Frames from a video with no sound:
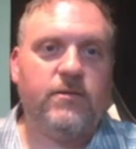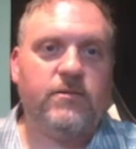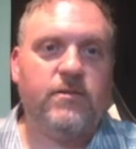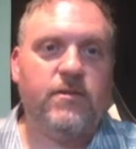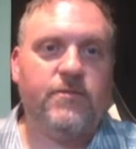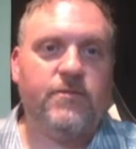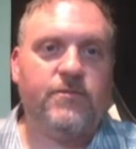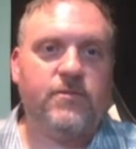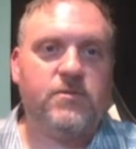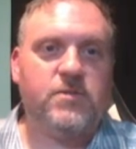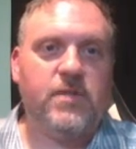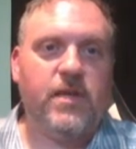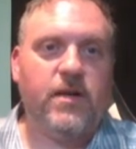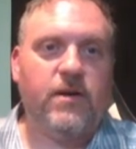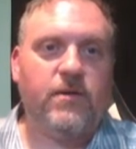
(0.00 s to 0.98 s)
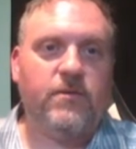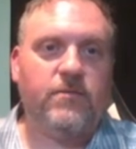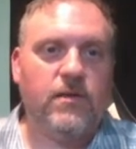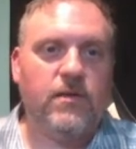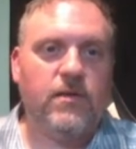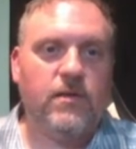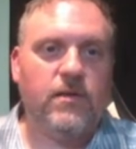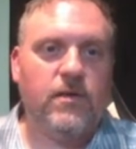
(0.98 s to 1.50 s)
to the first layer.
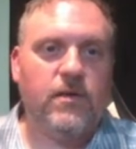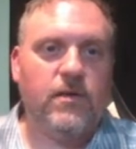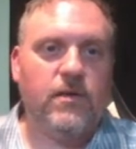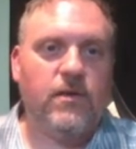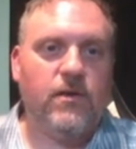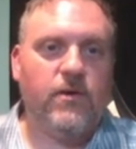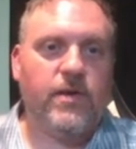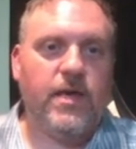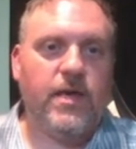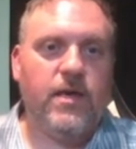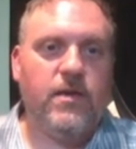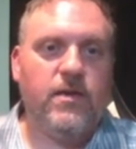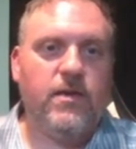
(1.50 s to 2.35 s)
Okay,